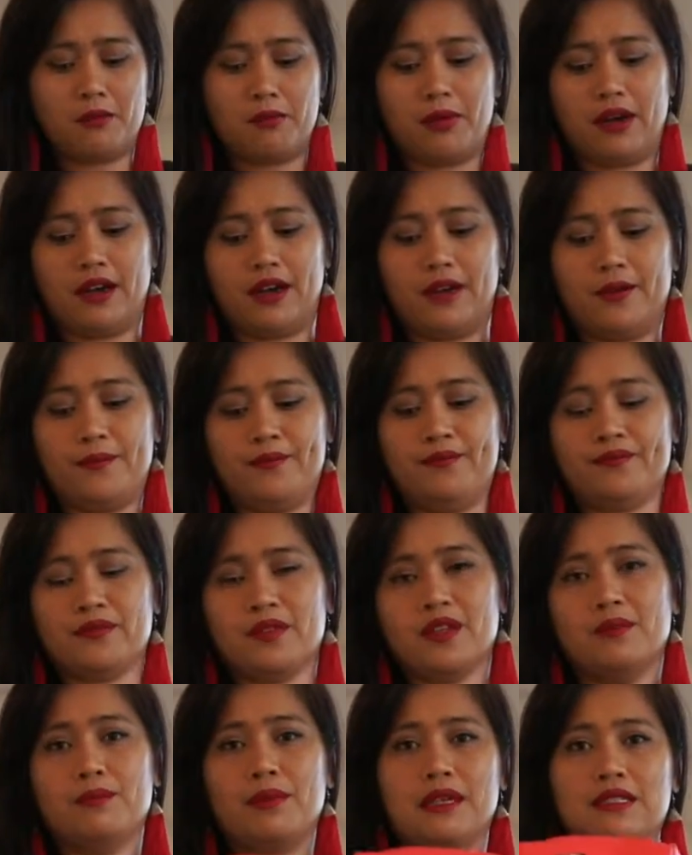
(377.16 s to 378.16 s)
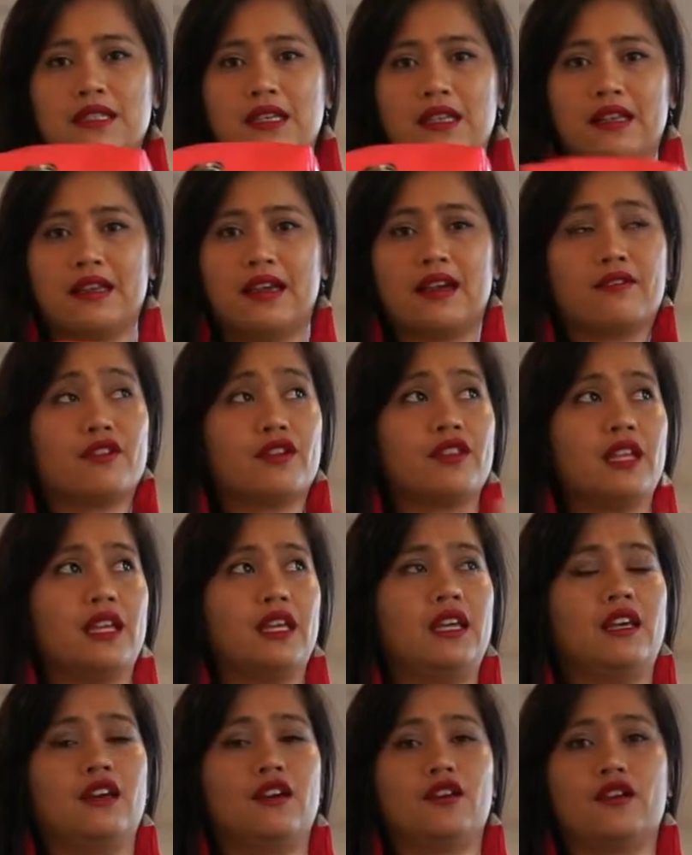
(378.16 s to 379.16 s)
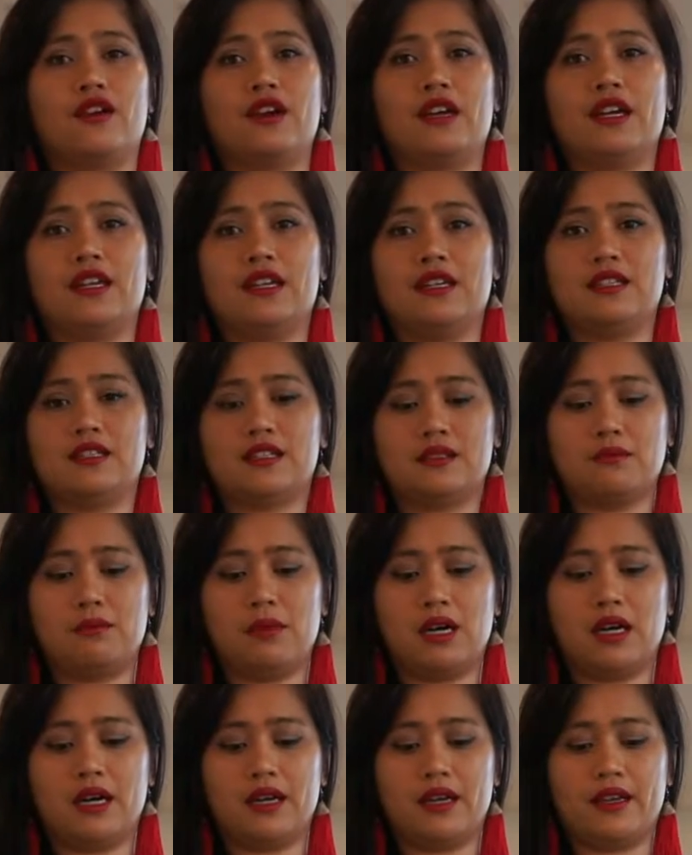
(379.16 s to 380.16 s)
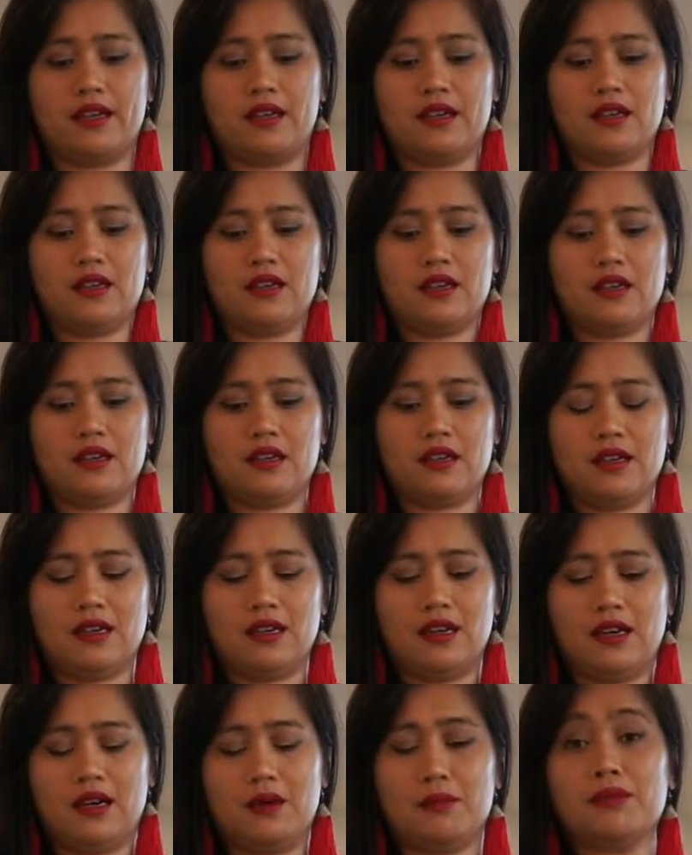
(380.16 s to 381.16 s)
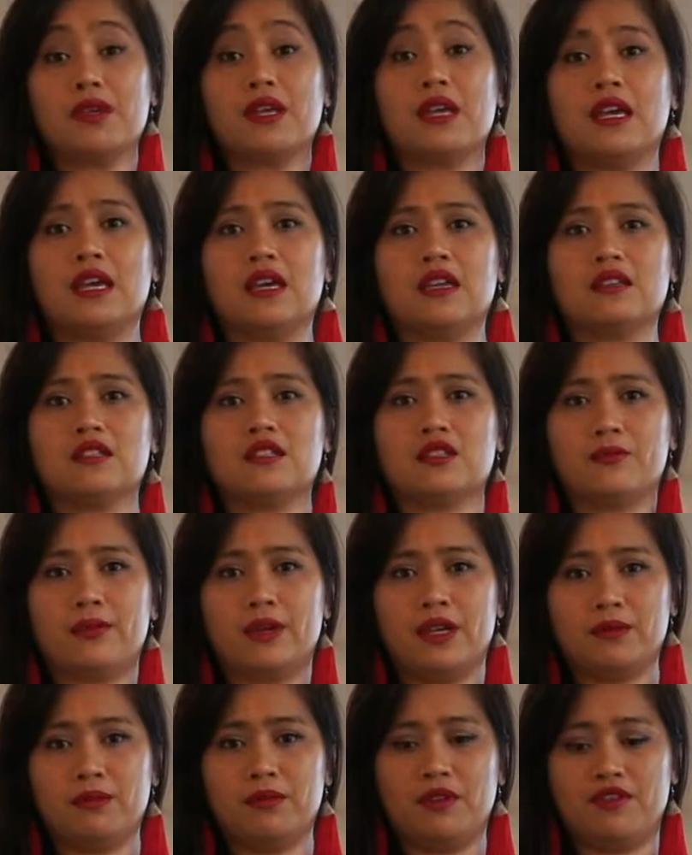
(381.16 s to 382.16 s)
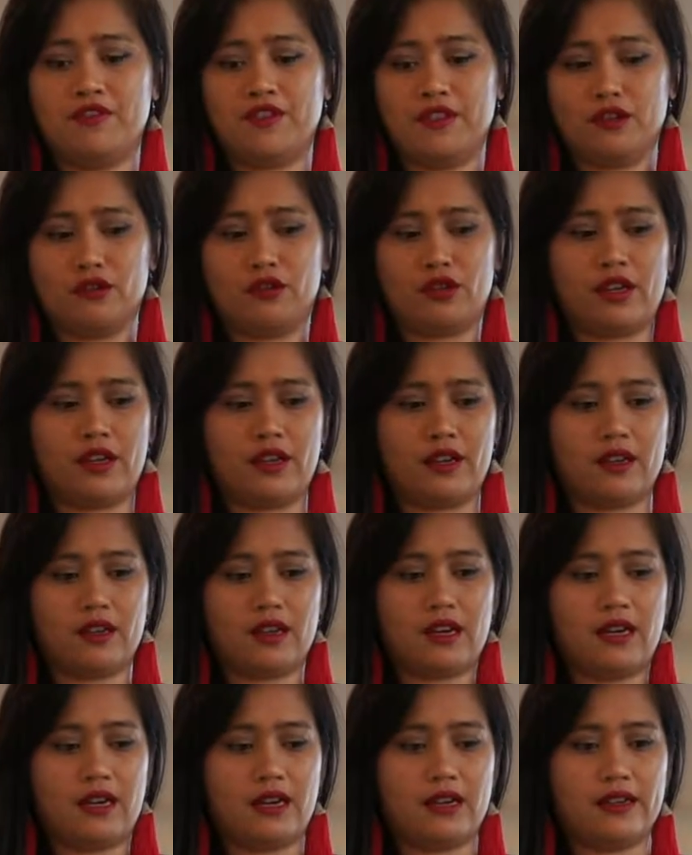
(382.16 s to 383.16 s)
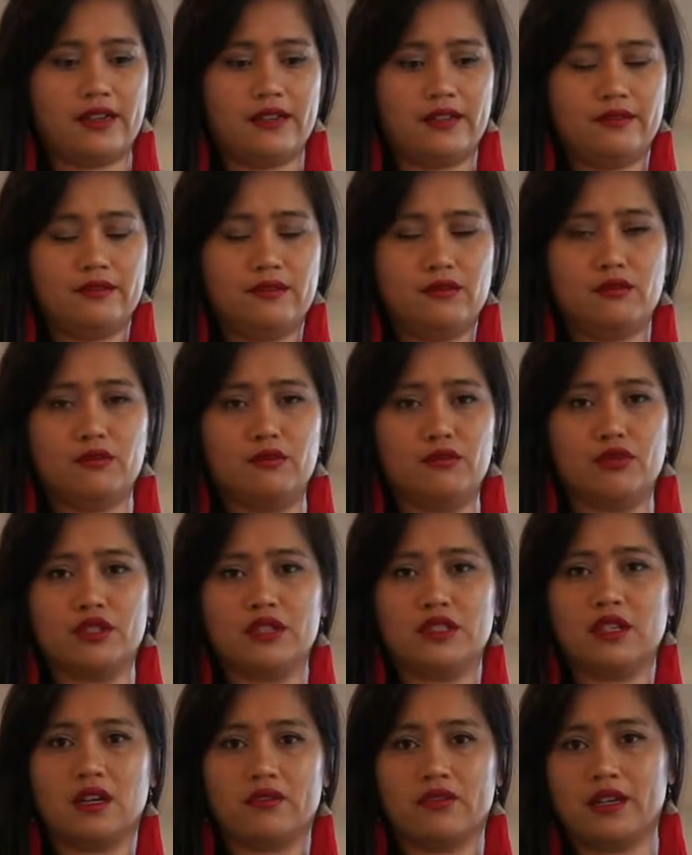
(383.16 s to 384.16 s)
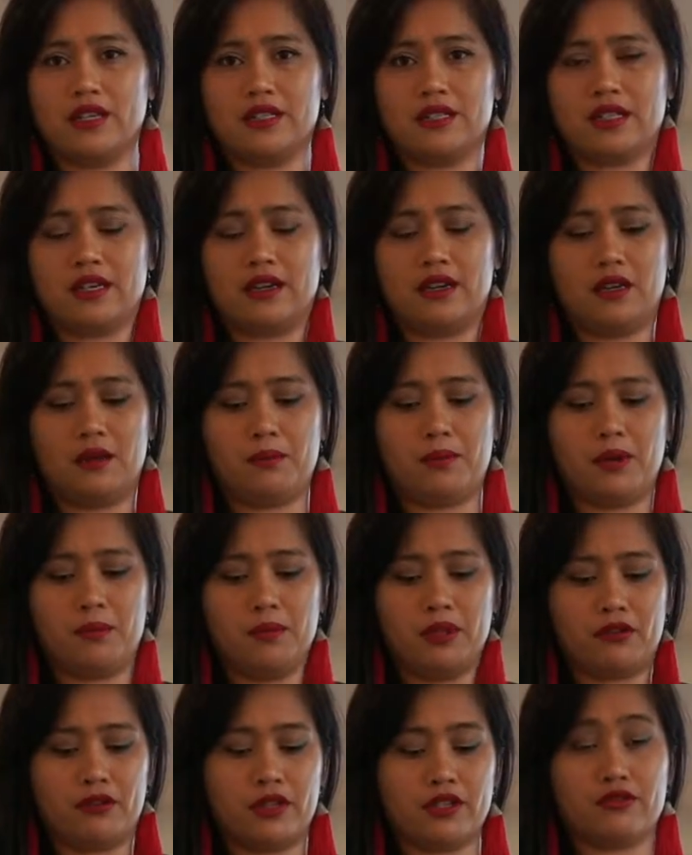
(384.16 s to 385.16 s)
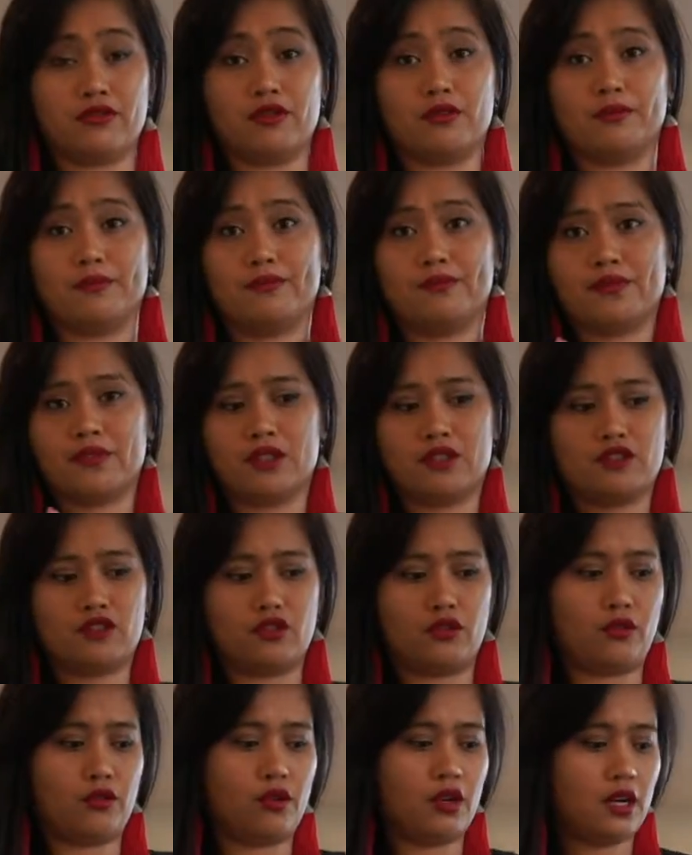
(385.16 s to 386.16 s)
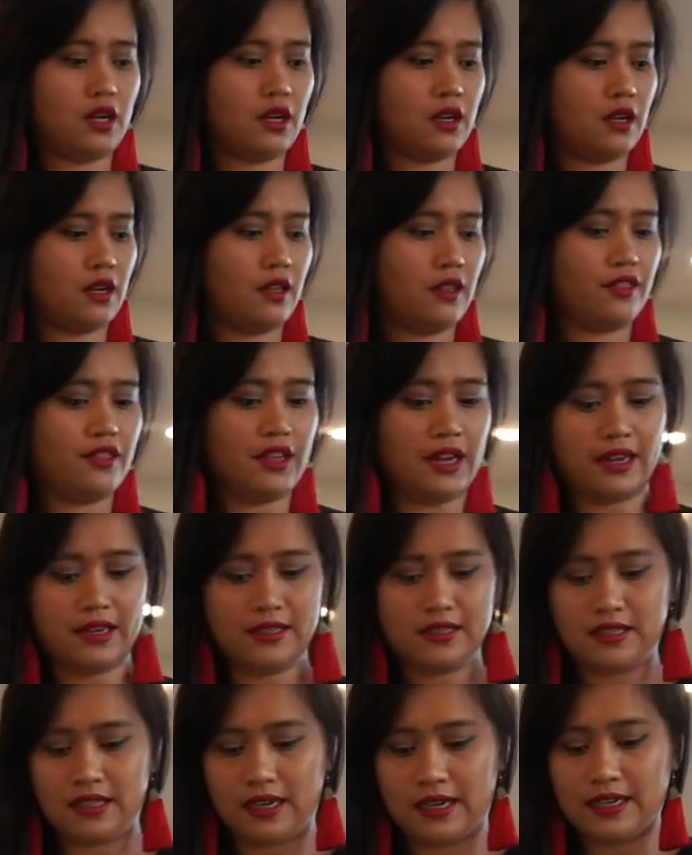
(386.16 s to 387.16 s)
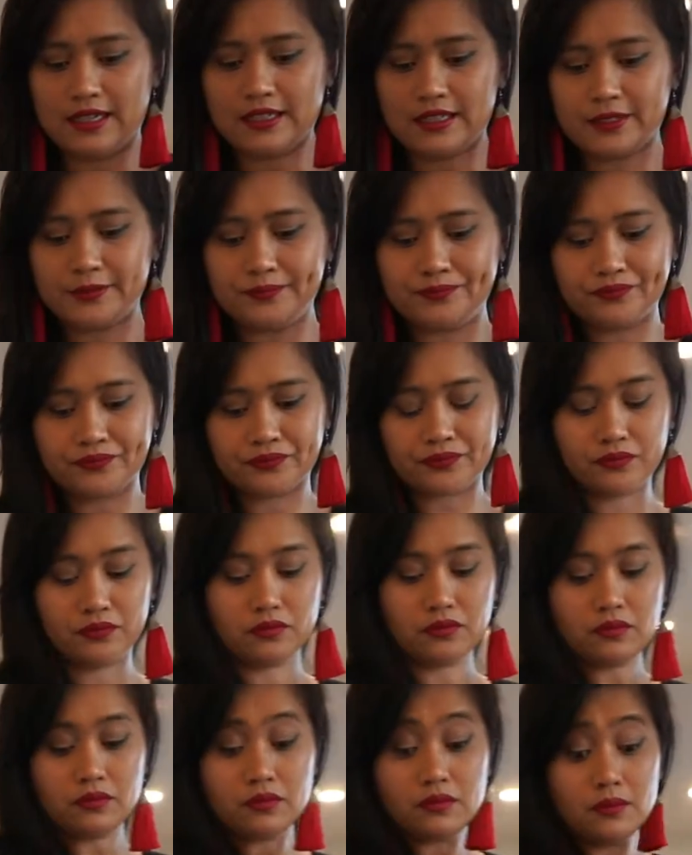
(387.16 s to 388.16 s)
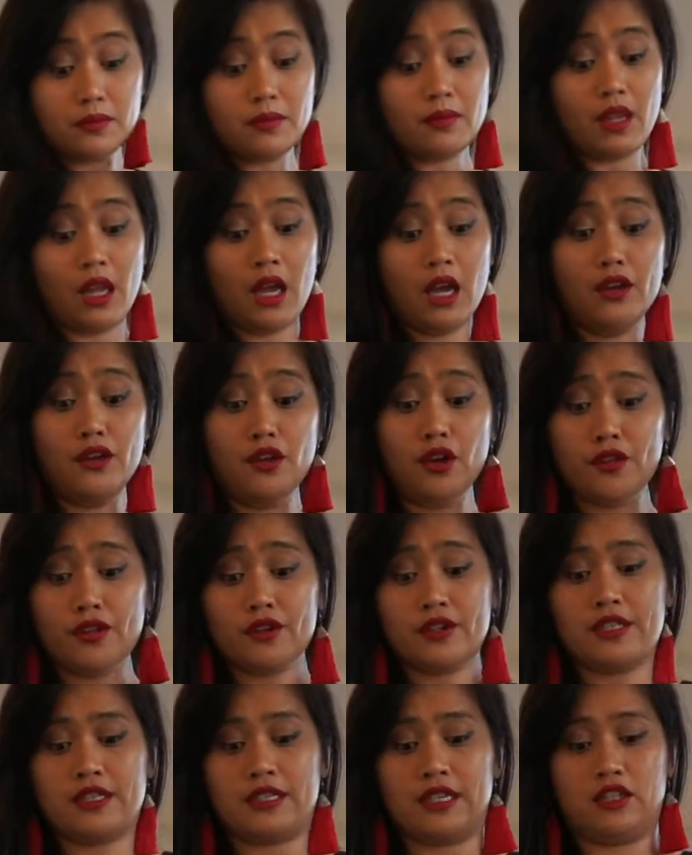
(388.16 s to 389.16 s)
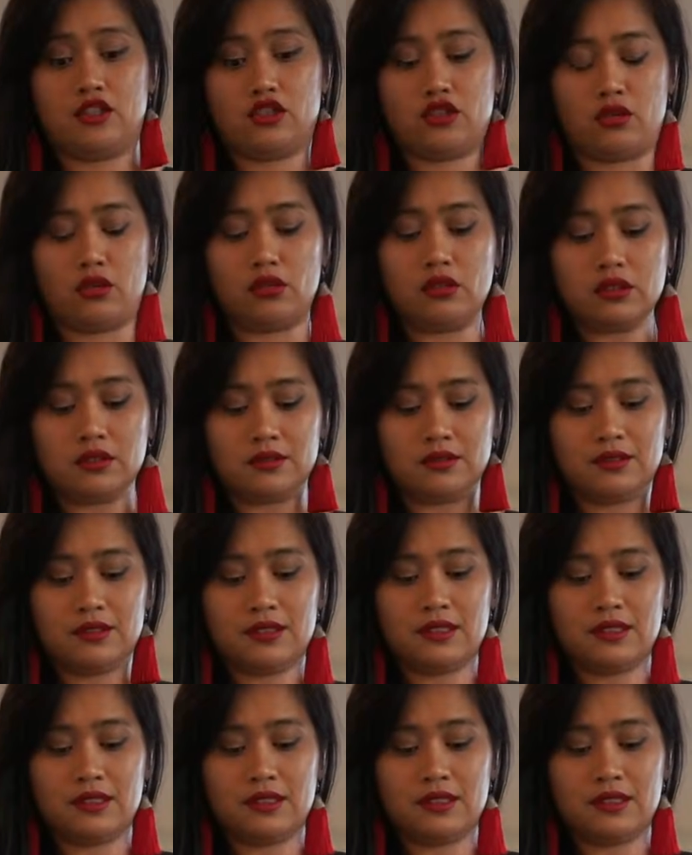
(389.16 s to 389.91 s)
but basically everything here is my kit to make me feel like I was never inside a public restroom. So that is that. Another essential,